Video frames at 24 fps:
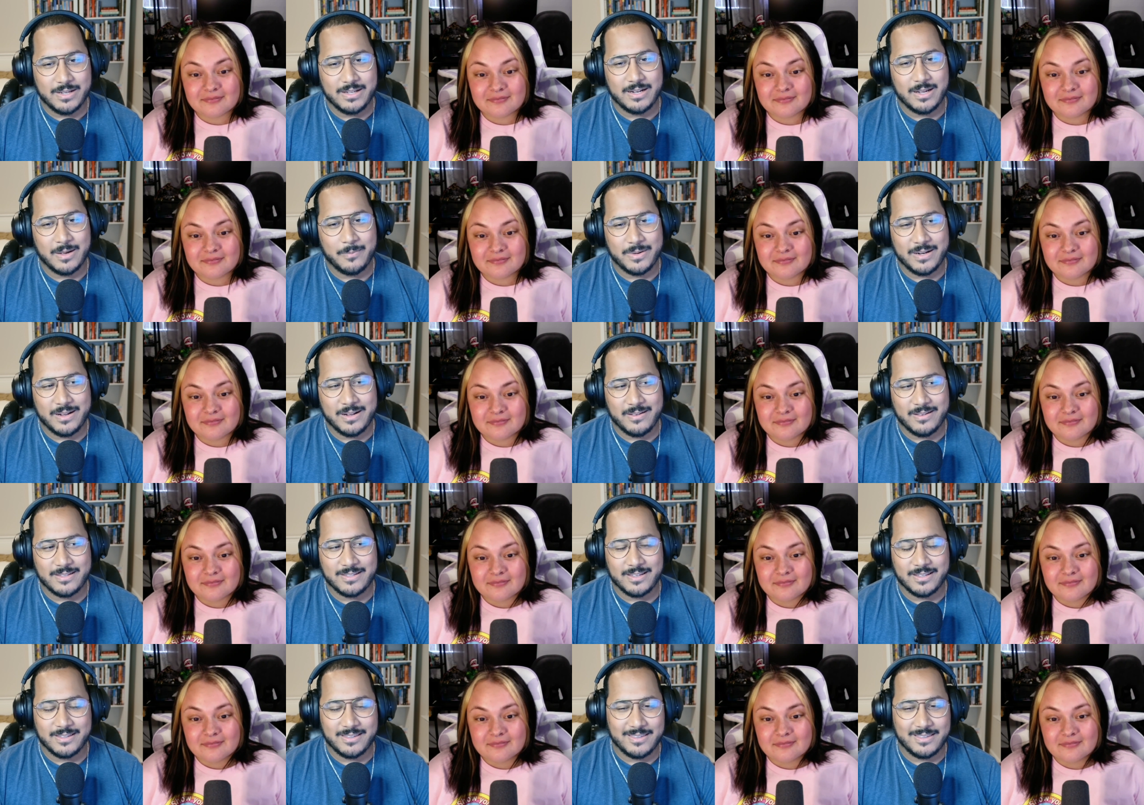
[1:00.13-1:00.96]
Speaker 1: up, and I
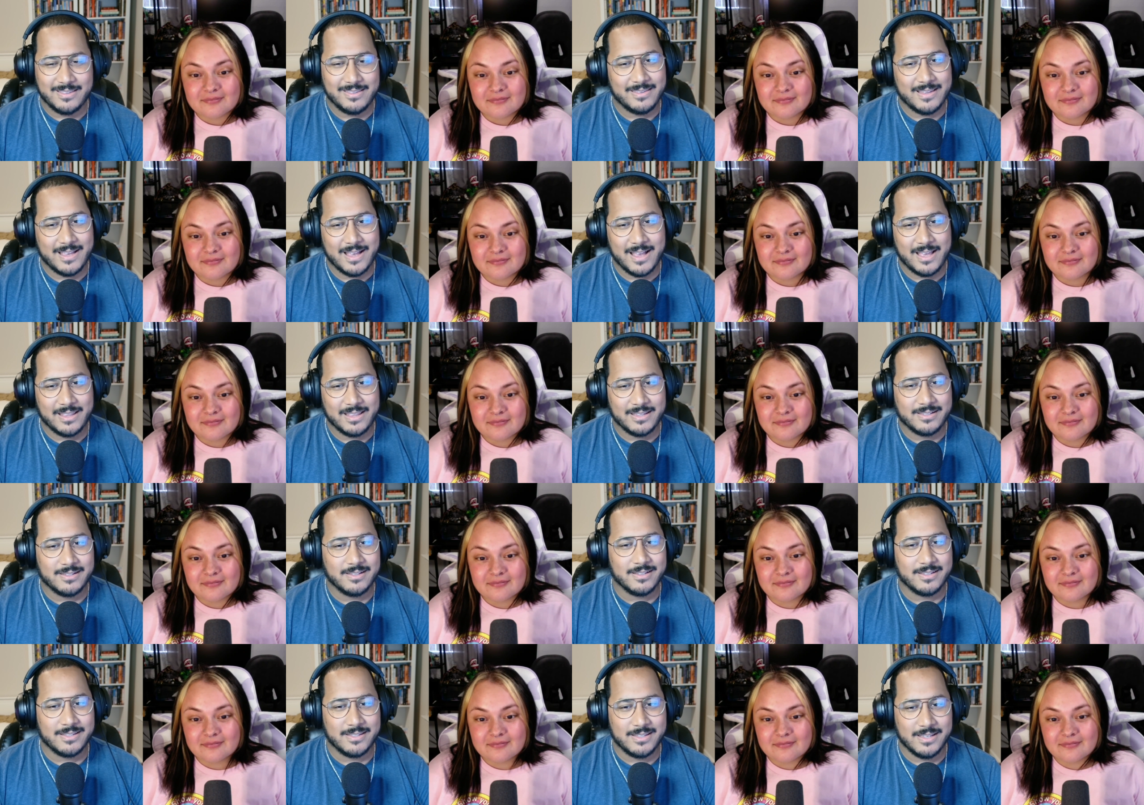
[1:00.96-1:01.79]
was like, nah,
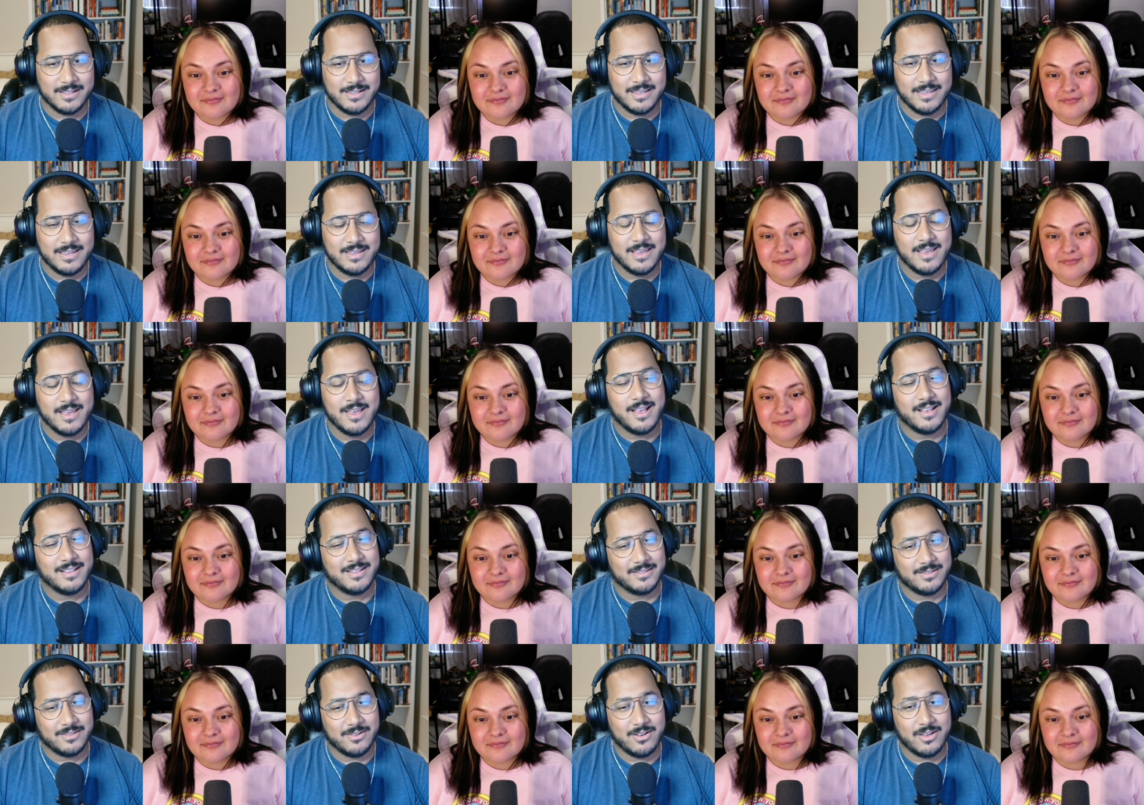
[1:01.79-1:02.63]
this looks silly.
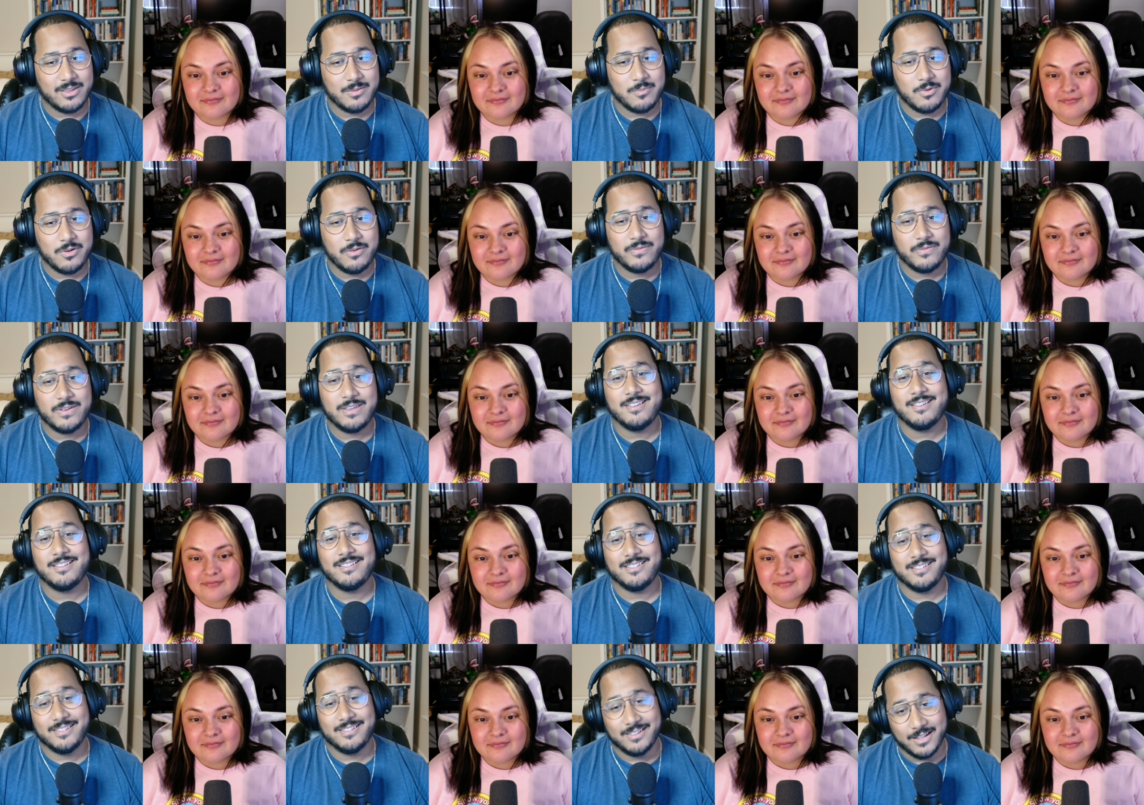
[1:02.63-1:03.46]
Saw the movie,
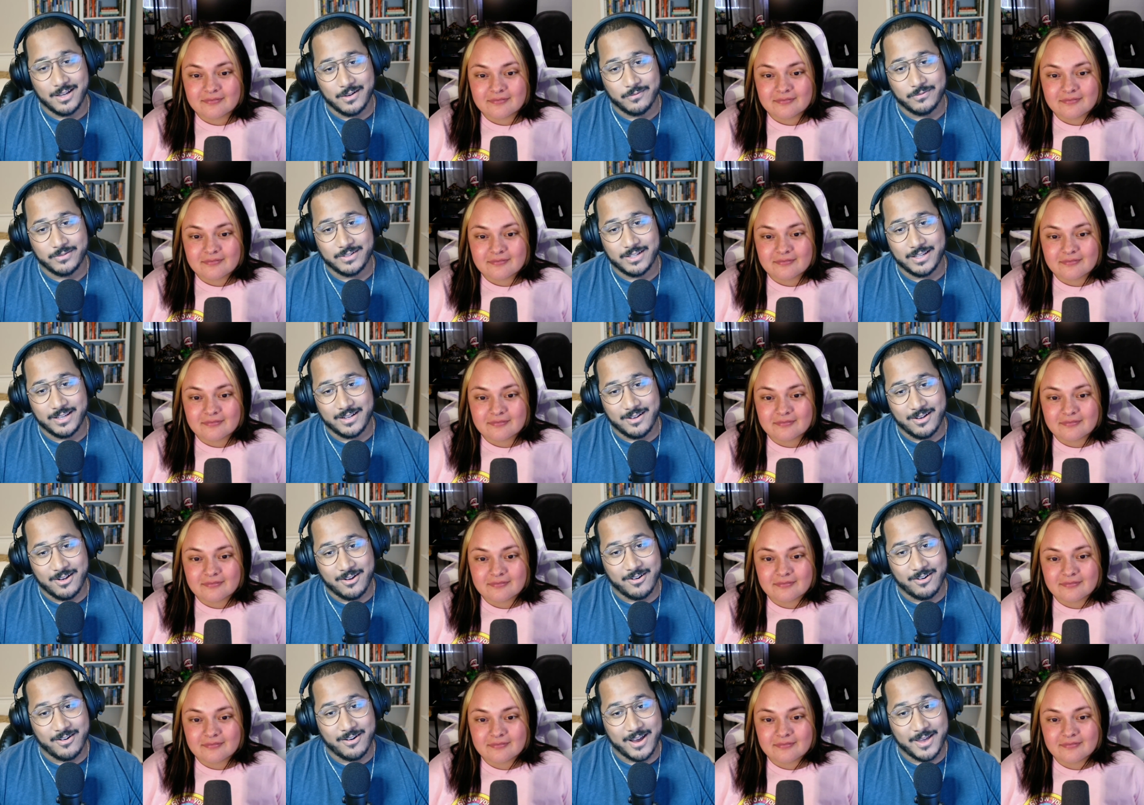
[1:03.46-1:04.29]
loved it.
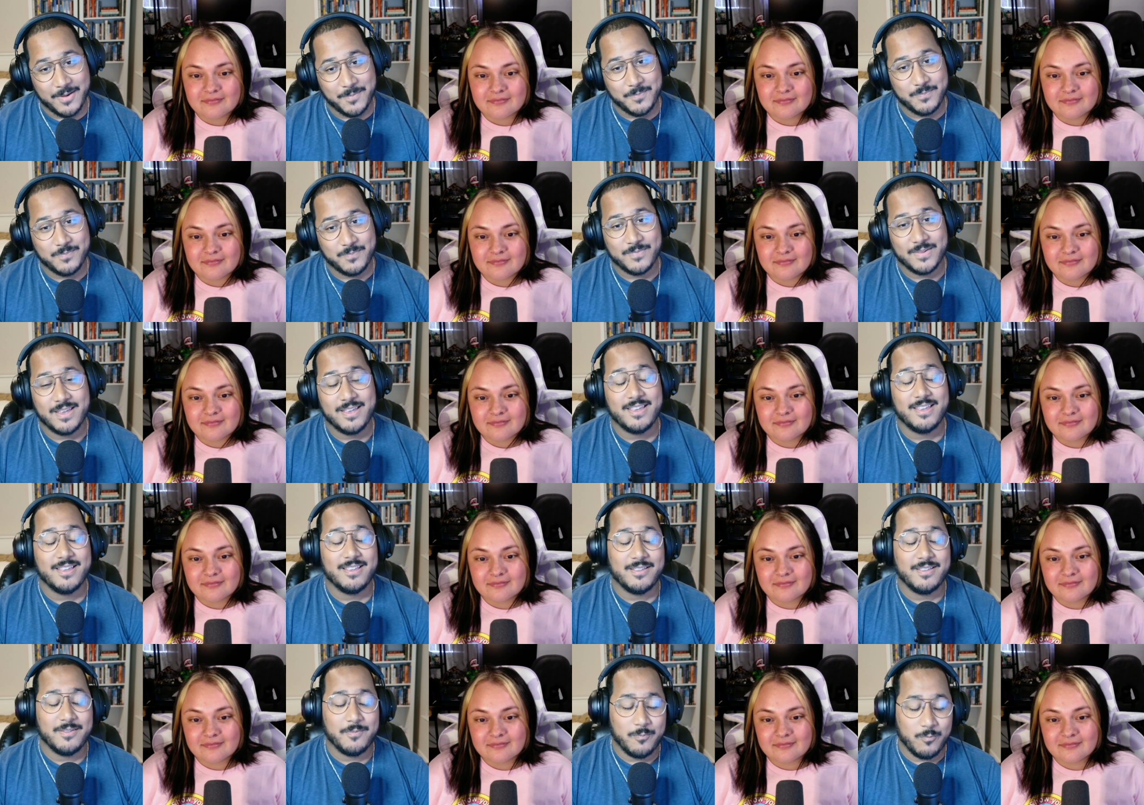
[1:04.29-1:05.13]
All right.
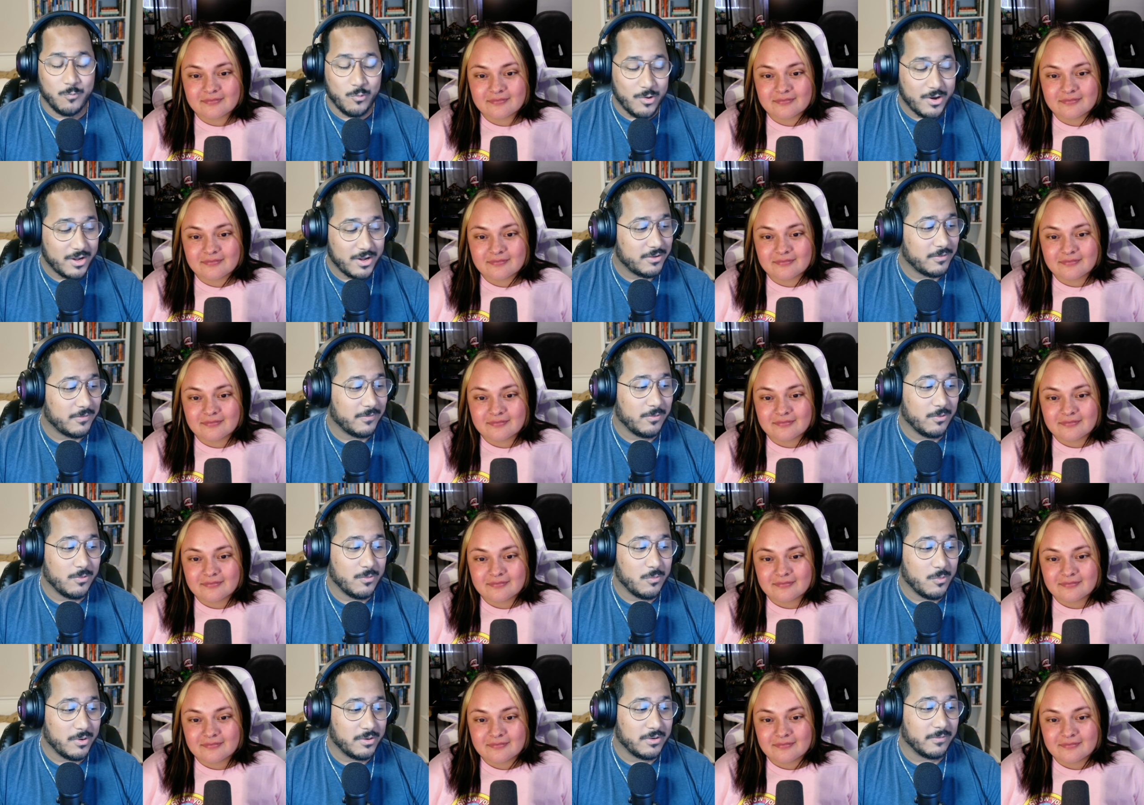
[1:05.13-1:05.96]

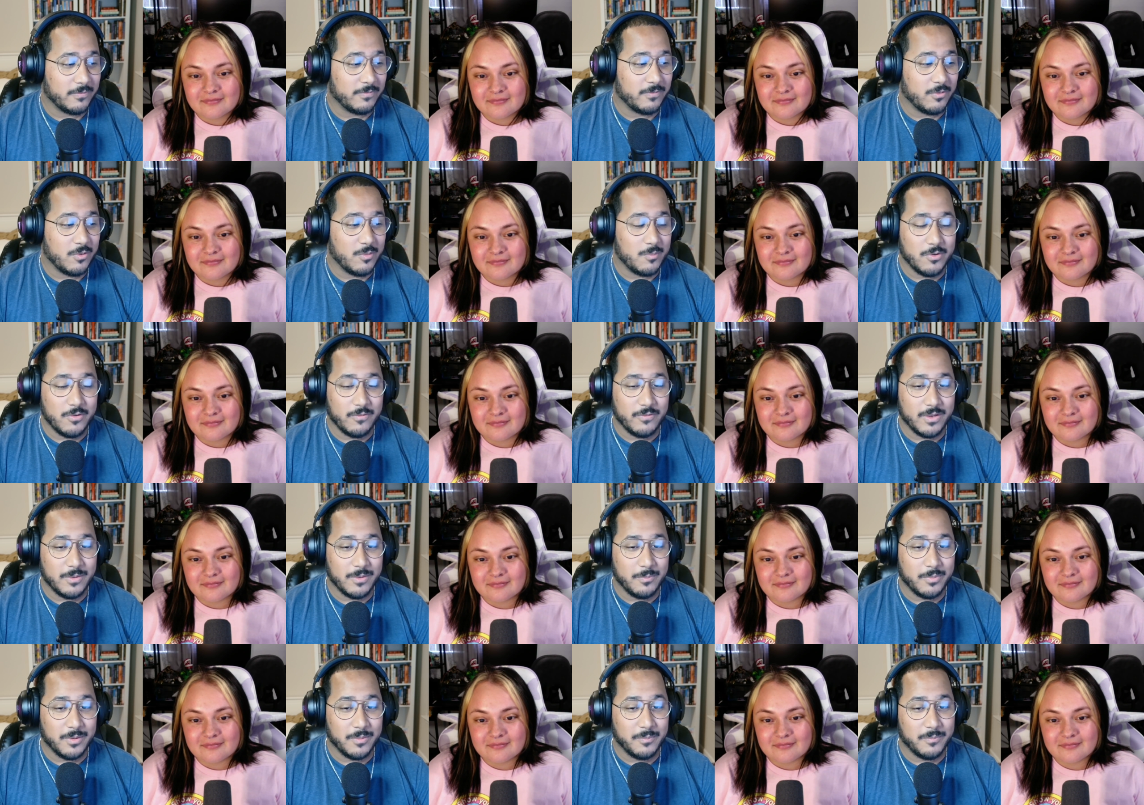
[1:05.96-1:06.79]
Wonderful, wonderful
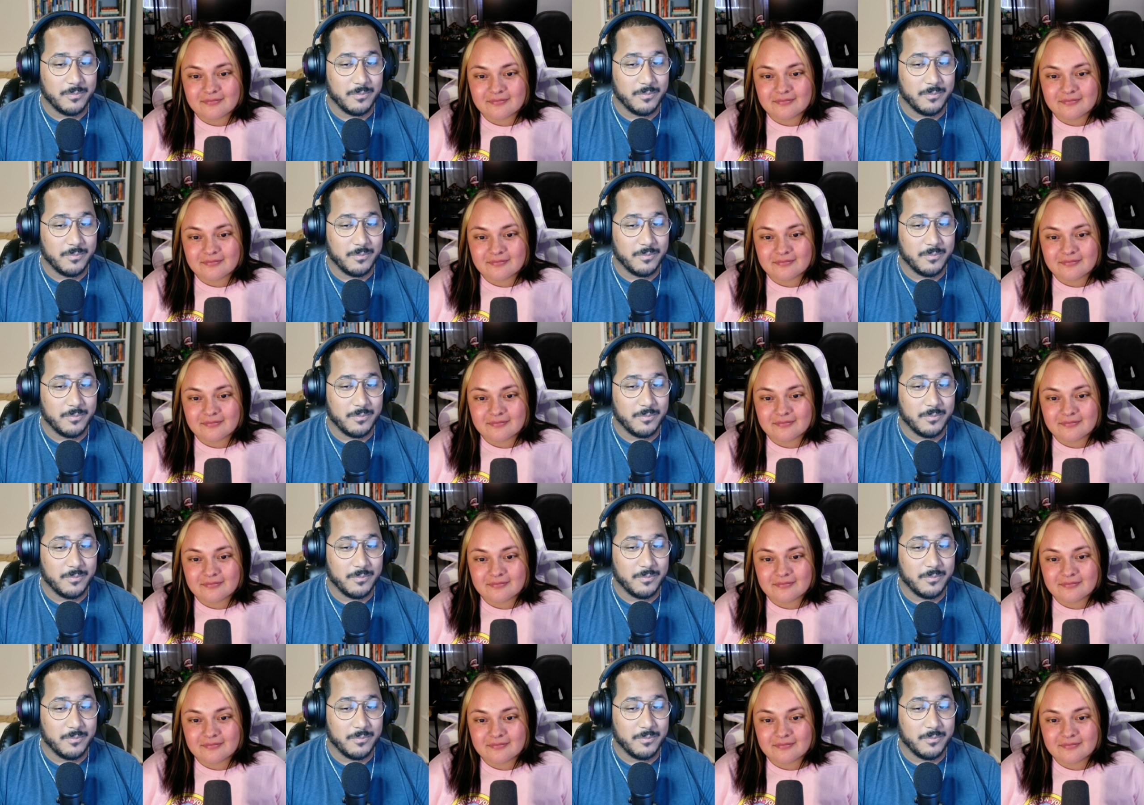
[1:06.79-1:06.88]
movie. But,